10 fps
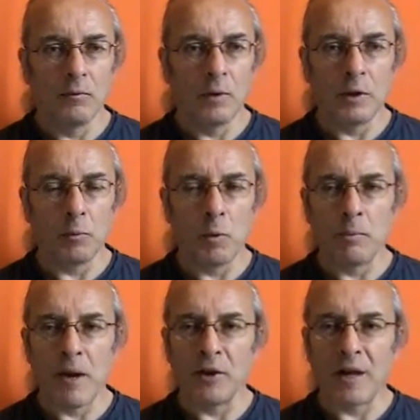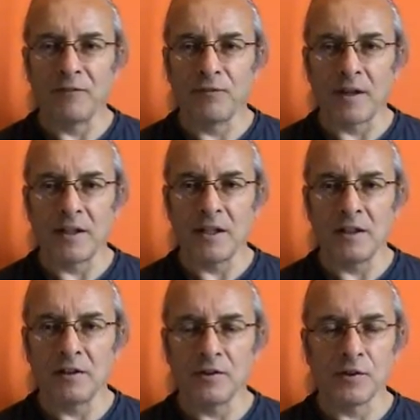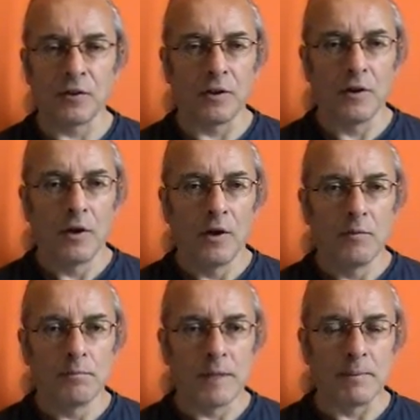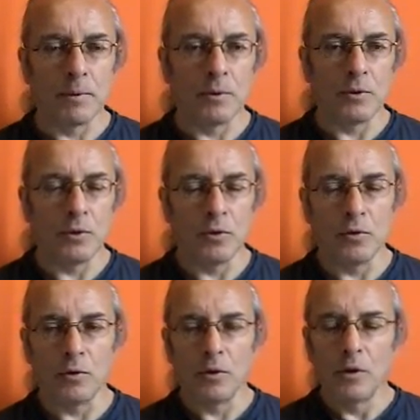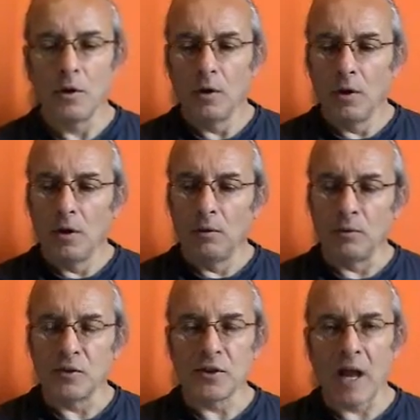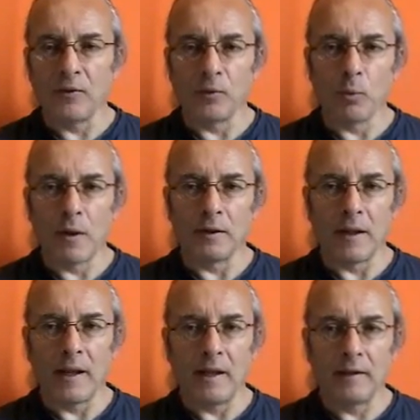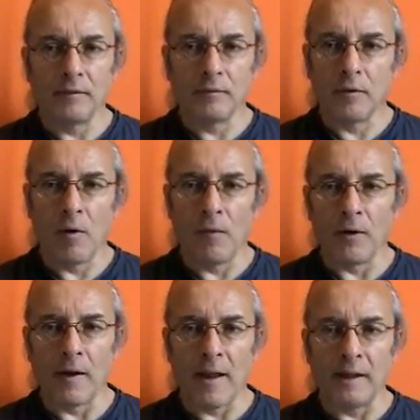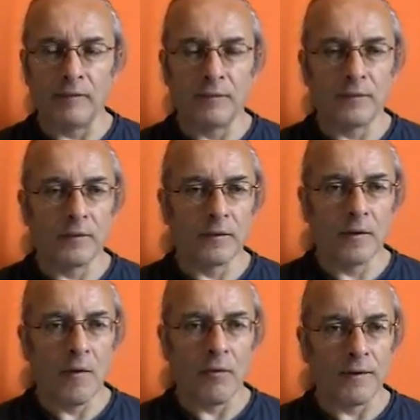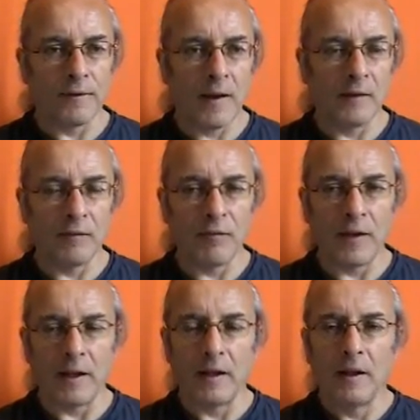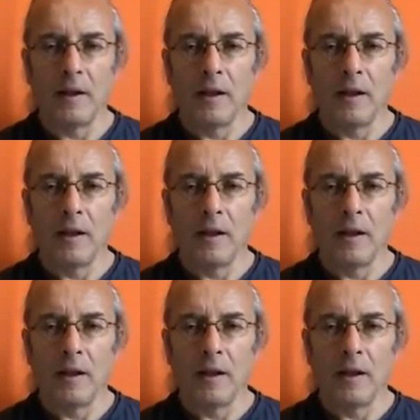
whereby you had fakirs or people who would stand on one leg all their lives and all this kind of thing,